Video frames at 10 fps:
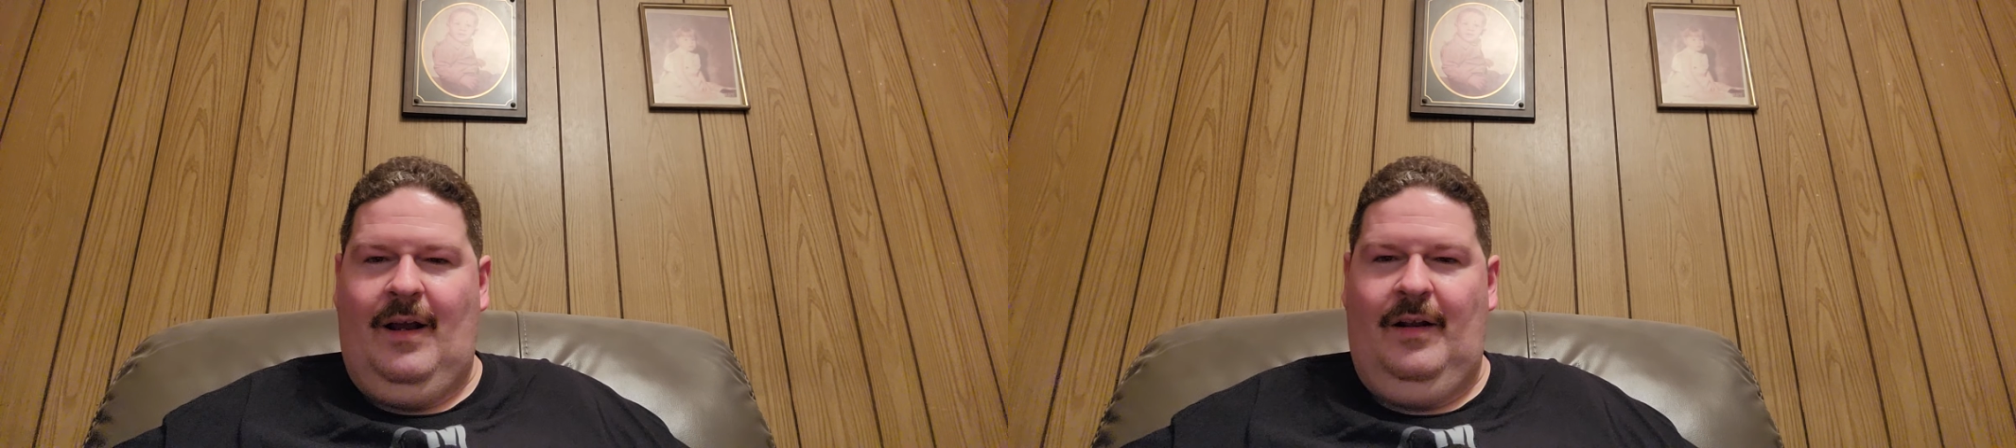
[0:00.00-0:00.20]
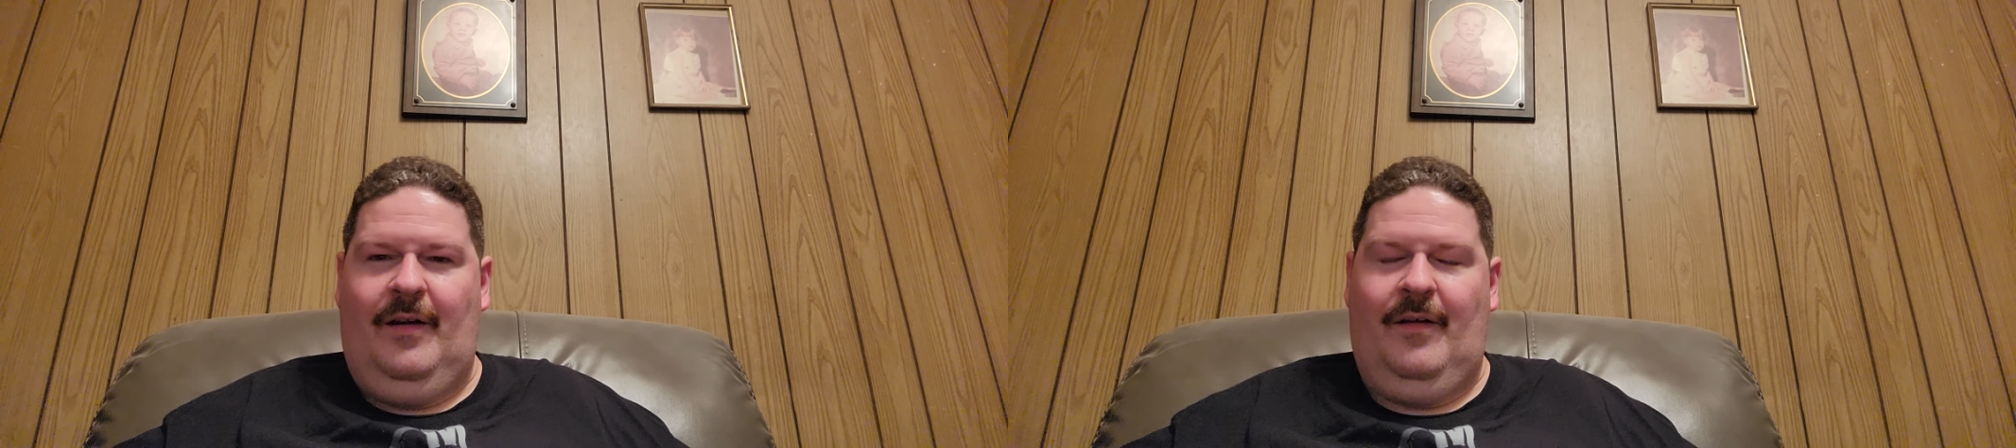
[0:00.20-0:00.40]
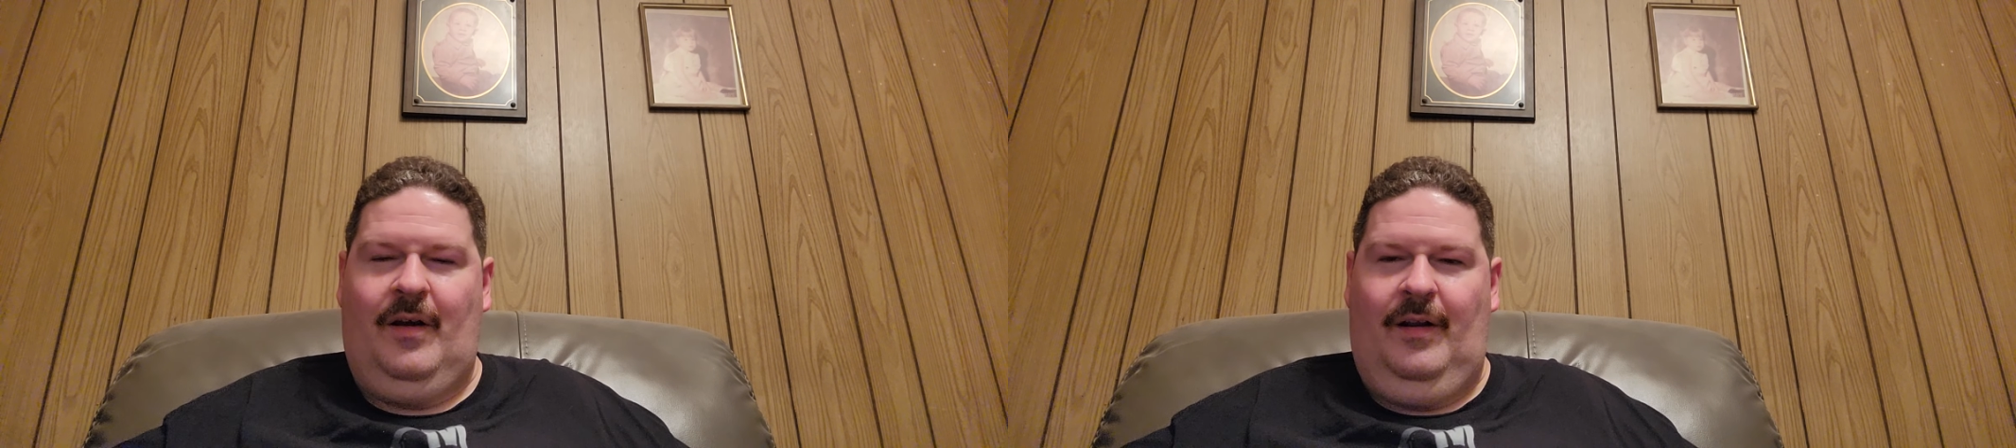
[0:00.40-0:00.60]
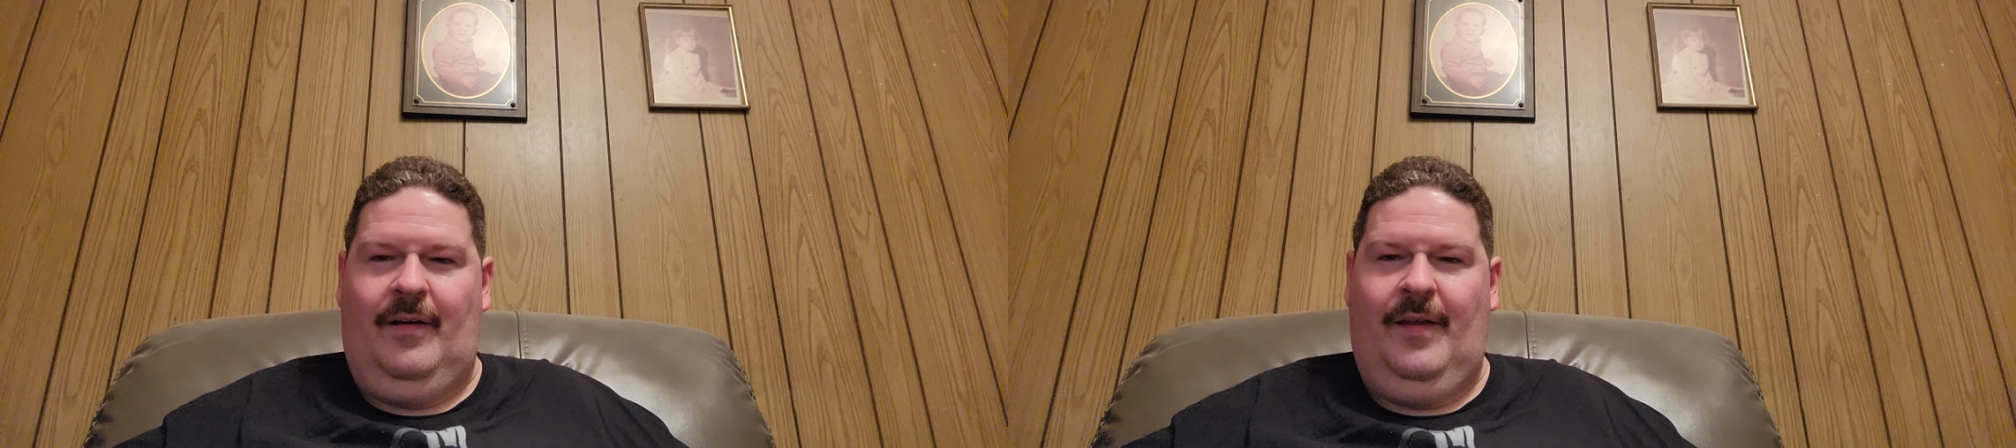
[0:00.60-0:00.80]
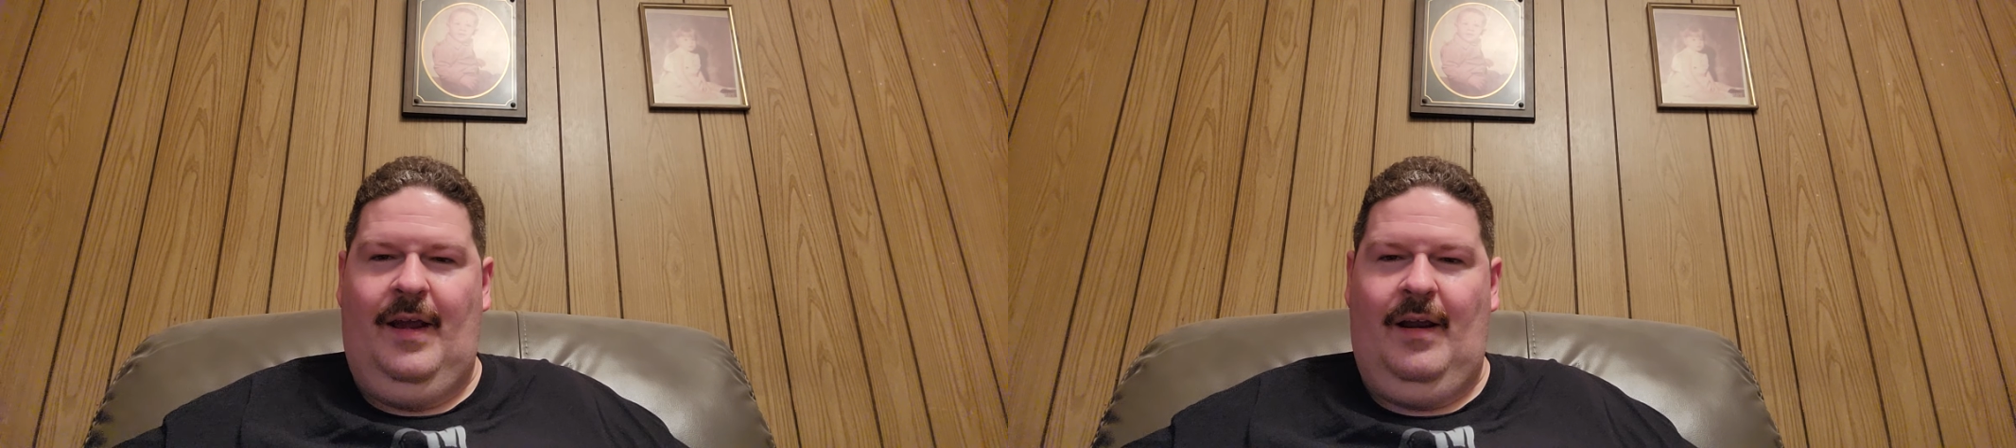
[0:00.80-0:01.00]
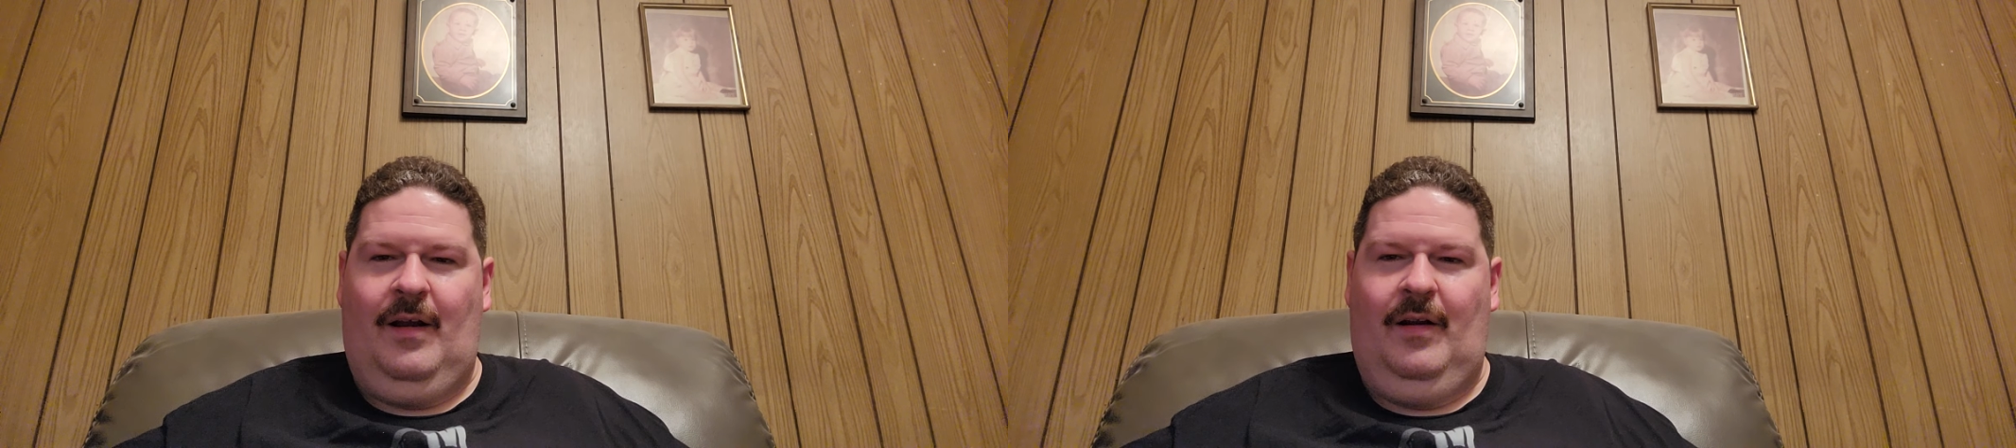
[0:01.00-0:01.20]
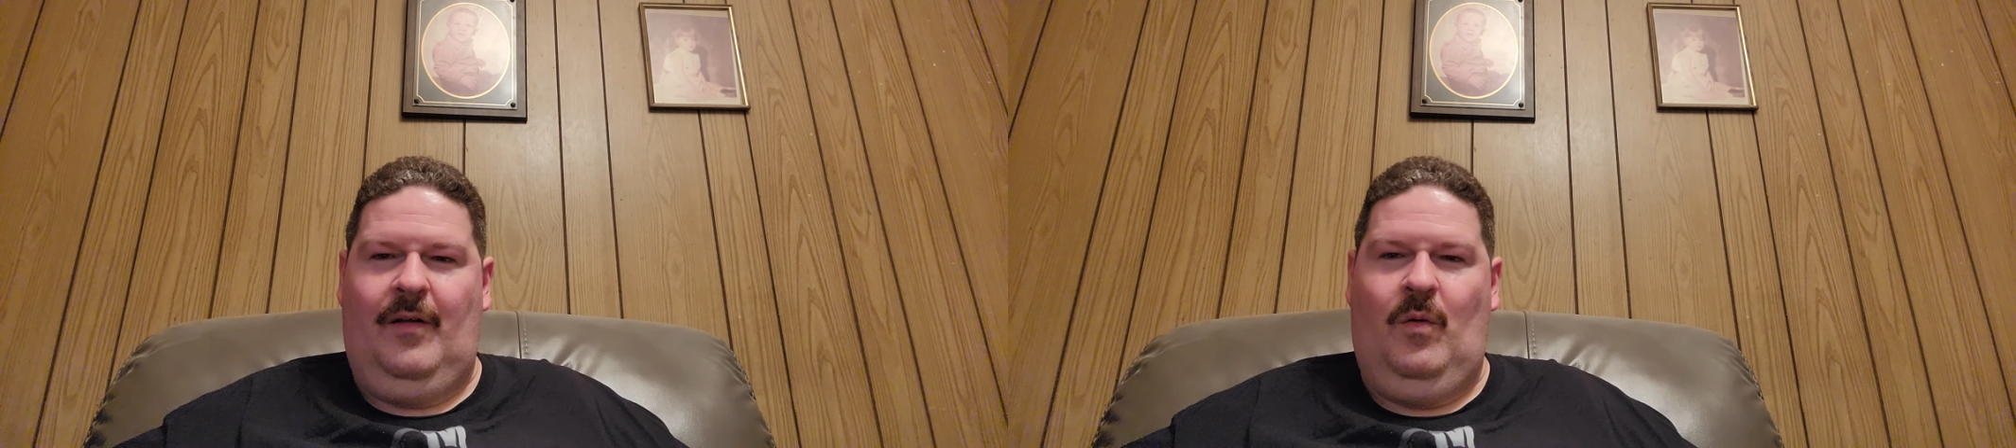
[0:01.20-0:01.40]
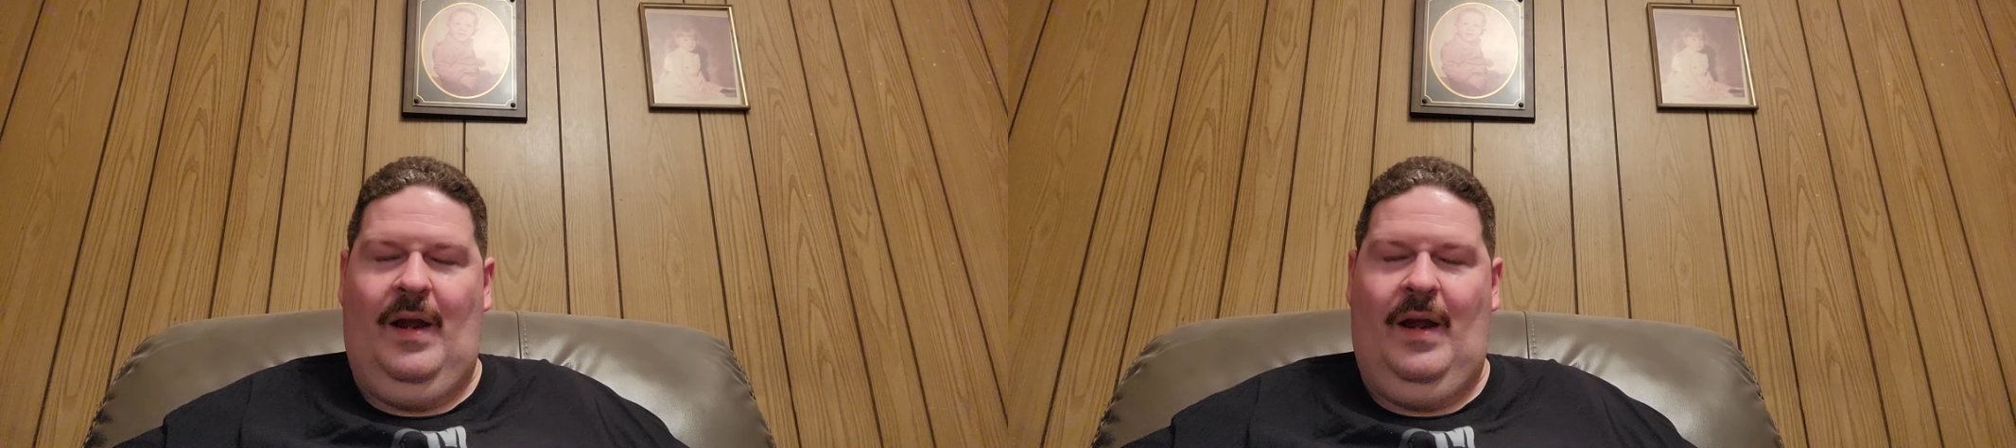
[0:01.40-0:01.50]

clear, clear the clear the